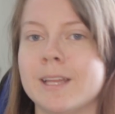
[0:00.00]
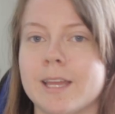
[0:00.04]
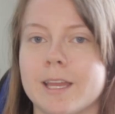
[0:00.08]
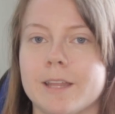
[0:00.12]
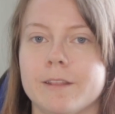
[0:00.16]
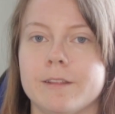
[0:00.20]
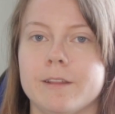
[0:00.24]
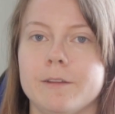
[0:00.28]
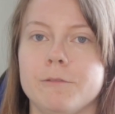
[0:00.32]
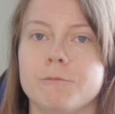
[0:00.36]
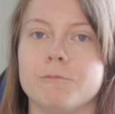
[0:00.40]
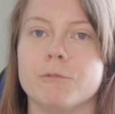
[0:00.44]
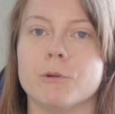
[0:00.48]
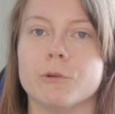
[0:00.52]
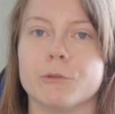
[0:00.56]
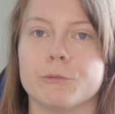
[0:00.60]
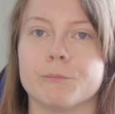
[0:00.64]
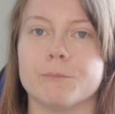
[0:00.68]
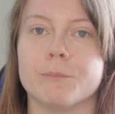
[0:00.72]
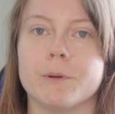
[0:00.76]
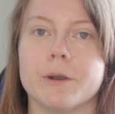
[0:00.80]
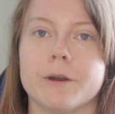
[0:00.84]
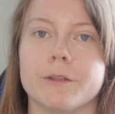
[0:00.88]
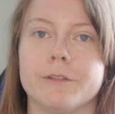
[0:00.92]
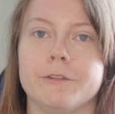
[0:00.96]
and they
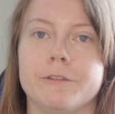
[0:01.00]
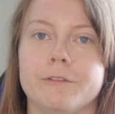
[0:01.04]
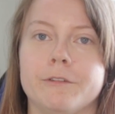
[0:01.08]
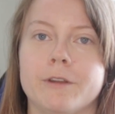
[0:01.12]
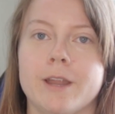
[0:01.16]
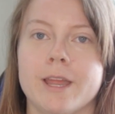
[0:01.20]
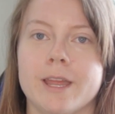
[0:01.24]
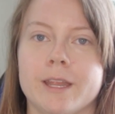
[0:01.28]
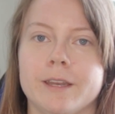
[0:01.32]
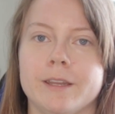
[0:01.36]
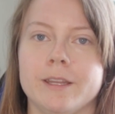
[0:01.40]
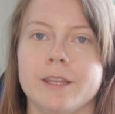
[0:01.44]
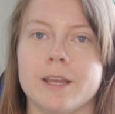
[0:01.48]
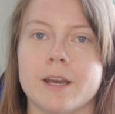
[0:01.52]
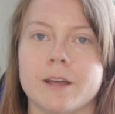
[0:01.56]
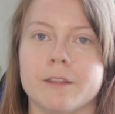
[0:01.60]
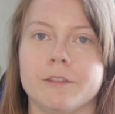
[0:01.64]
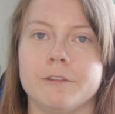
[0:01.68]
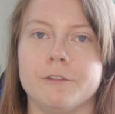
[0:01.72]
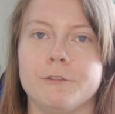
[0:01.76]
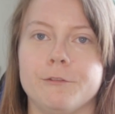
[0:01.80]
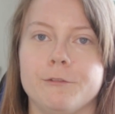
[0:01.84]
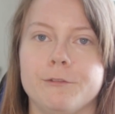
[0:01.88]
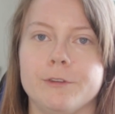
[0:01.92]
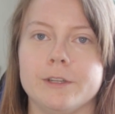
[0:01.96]
won't bother any
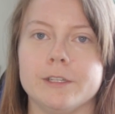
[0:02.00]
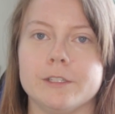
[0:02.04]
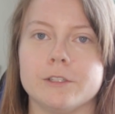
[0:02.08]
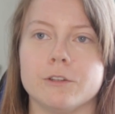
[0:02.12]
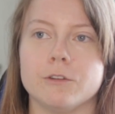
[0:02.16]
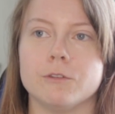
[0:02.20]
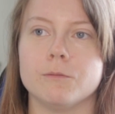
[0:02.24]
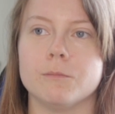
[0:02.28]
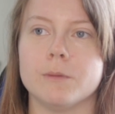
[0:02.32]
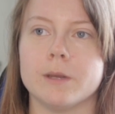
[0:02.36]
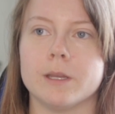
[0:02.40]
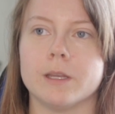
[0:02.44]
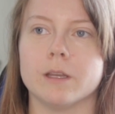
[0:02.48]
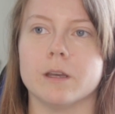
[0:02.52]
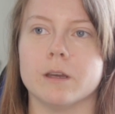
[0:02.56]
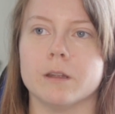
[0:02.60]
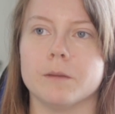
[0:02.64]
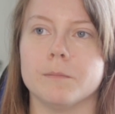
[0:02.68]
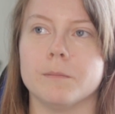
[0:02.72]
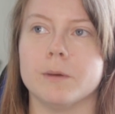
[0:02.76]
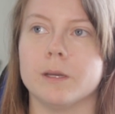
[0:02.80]
other fish. Oh my god,